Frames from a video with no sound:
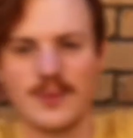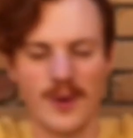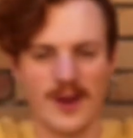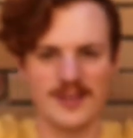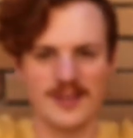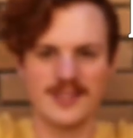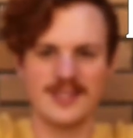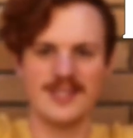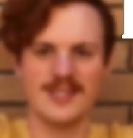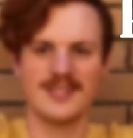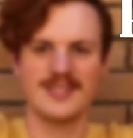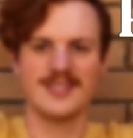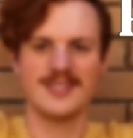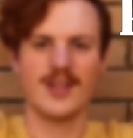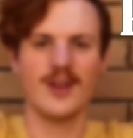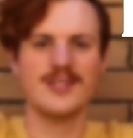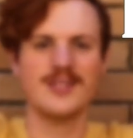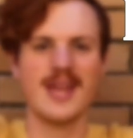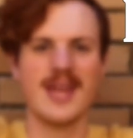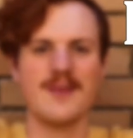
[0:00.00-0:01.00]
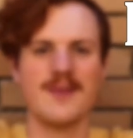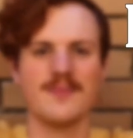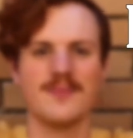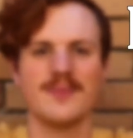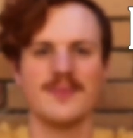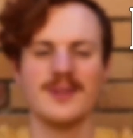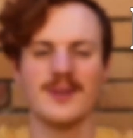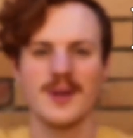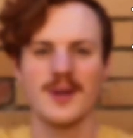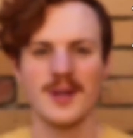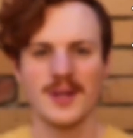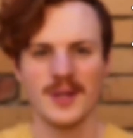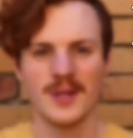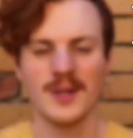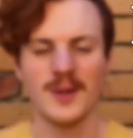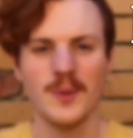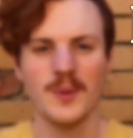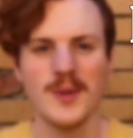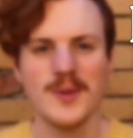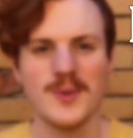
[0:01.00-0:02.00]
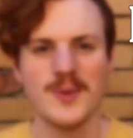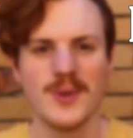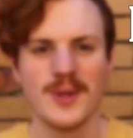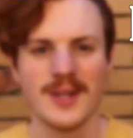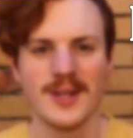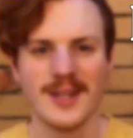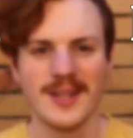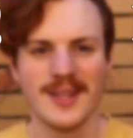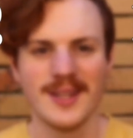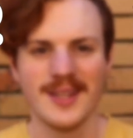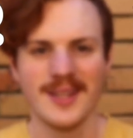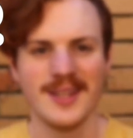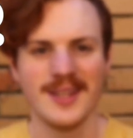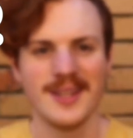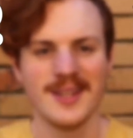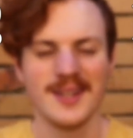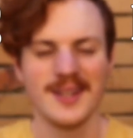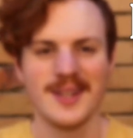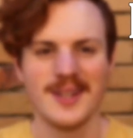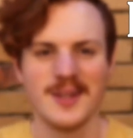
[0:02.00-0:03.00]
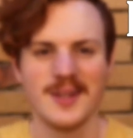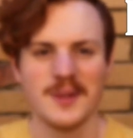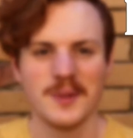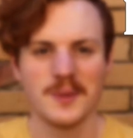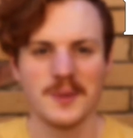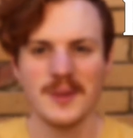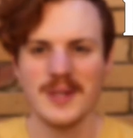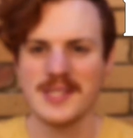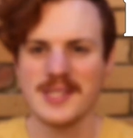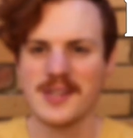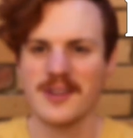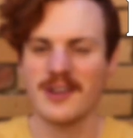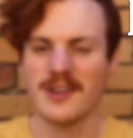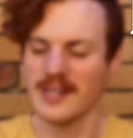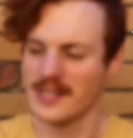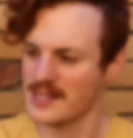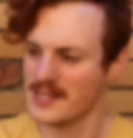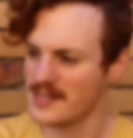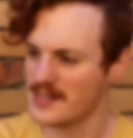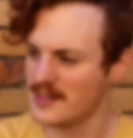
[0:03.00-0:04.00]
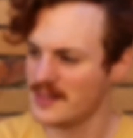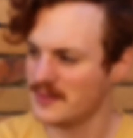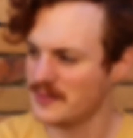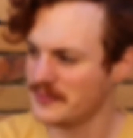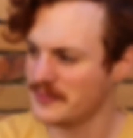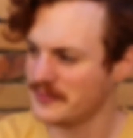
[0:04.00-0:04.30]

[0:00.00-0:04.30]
was. Go team. Woo! Winners are grinners.